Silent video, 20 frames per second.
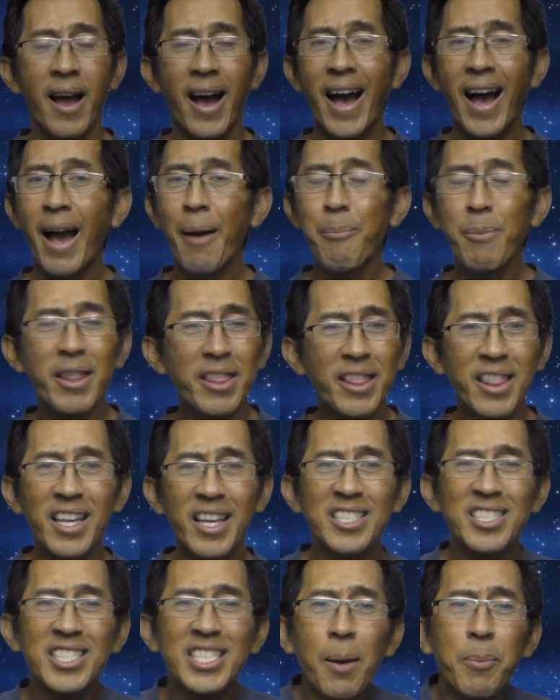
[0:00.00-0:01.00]
I mean, the
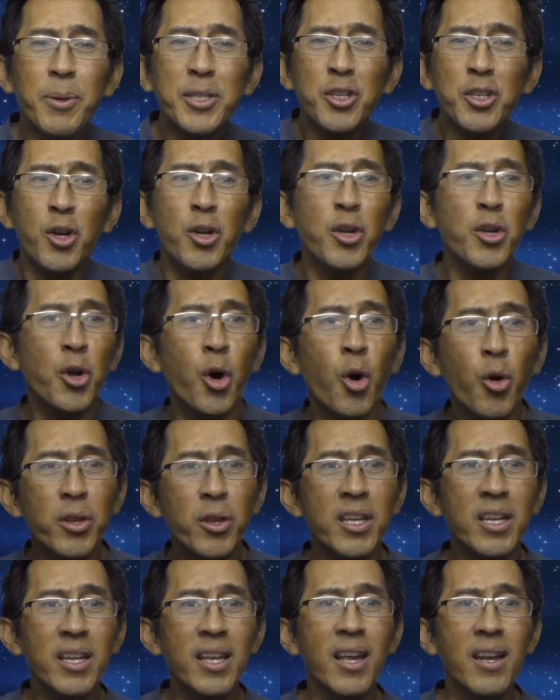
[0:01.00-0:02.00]
shepherds couldn't hold
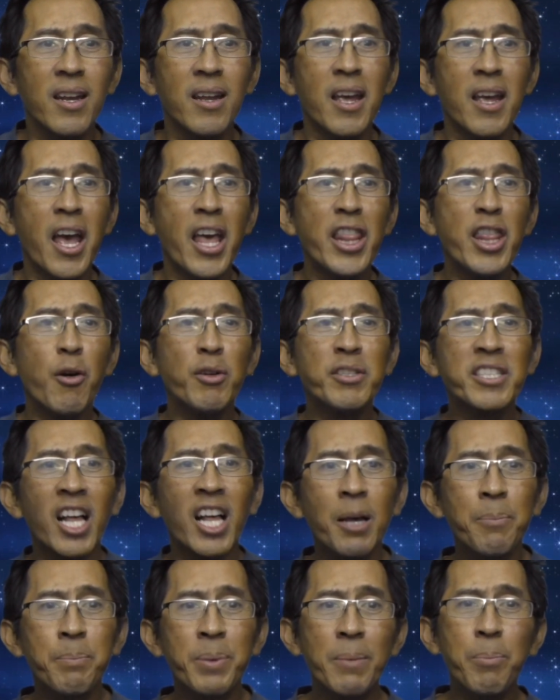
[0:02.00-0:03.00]
it in. They were
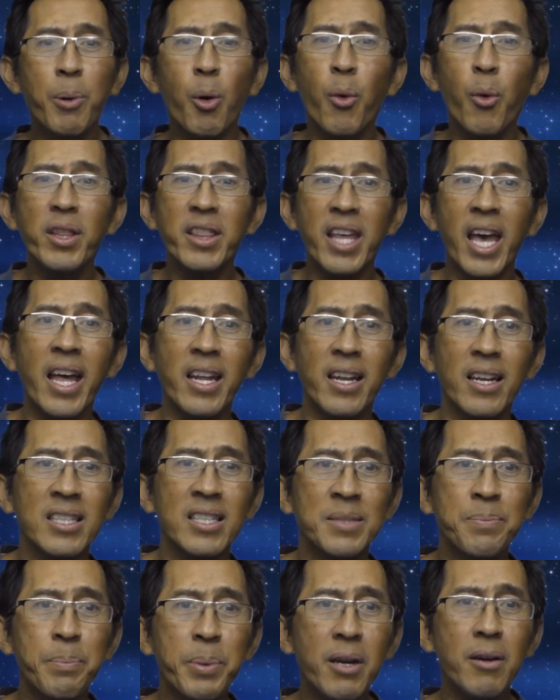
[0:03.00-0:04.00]
telling people what they had
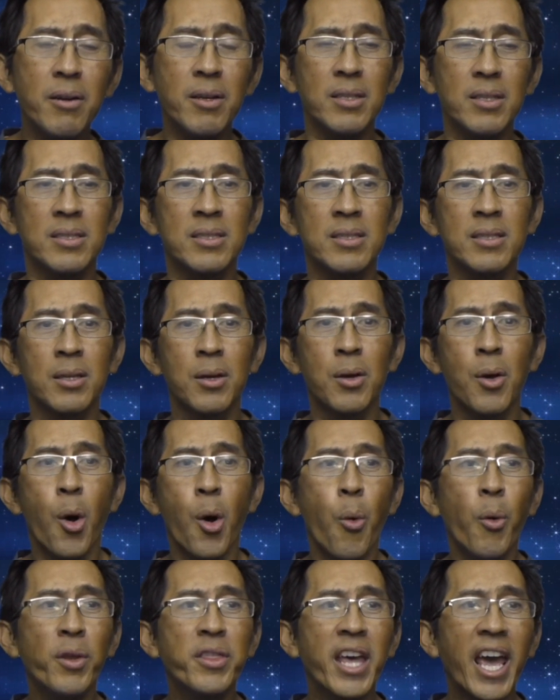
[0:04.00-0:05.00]
experienced.
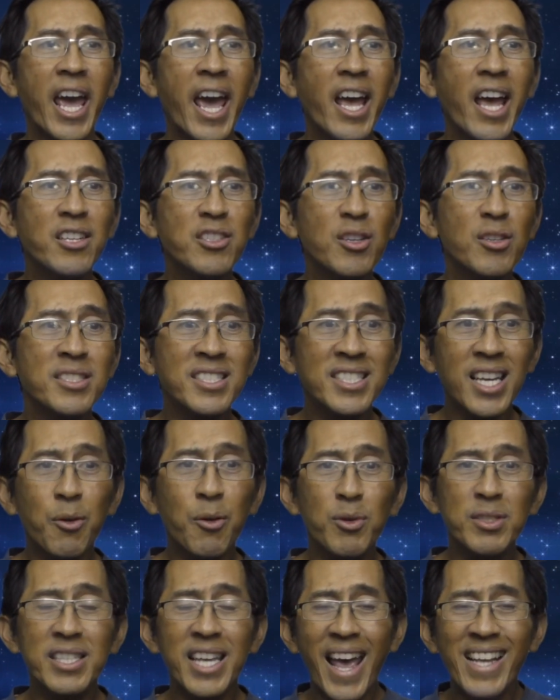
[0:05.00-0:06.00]
What the angel said
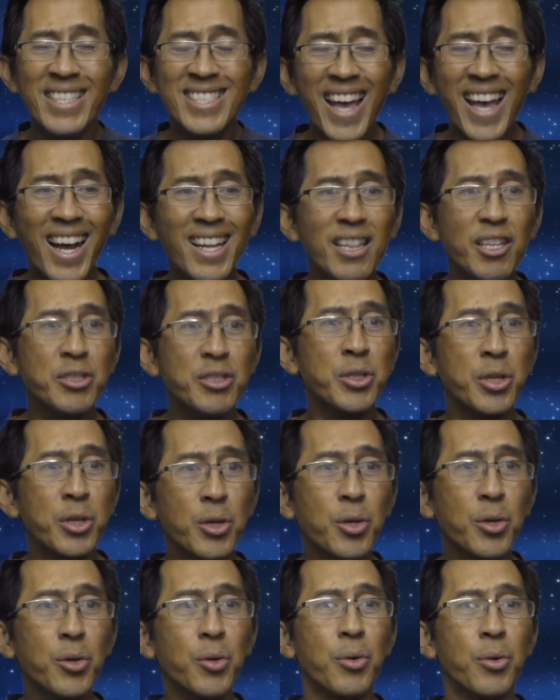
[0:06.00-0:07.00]
was exactly
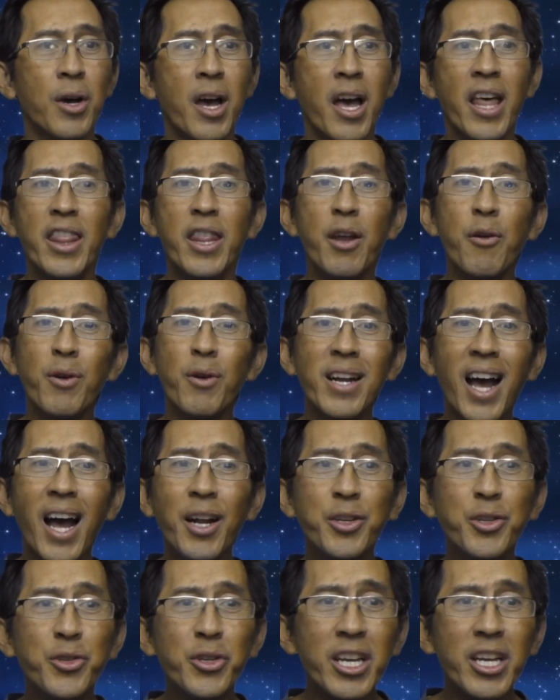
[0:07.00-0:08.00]
true. They were not
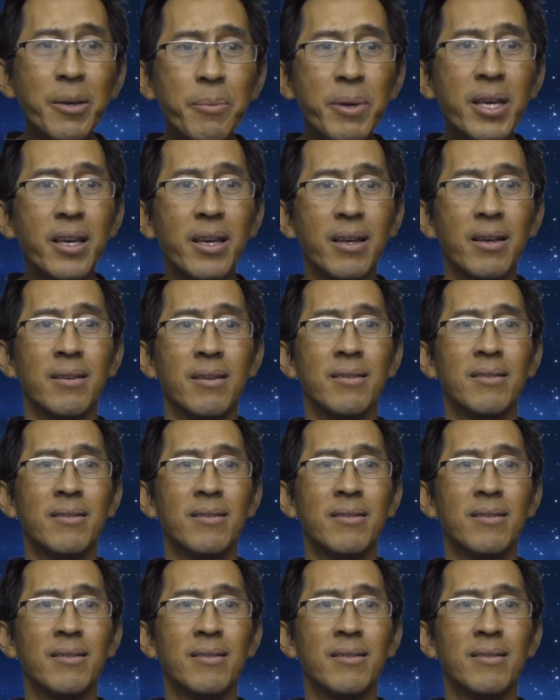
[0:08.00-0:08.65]
dreaming.